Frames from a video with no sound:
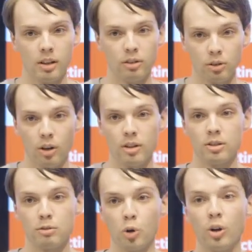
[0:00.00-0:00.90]
and
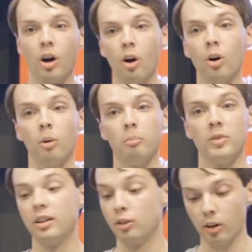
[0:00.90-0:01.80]
causes more harm
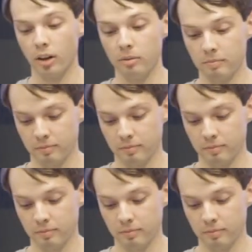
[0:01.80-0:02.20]
than good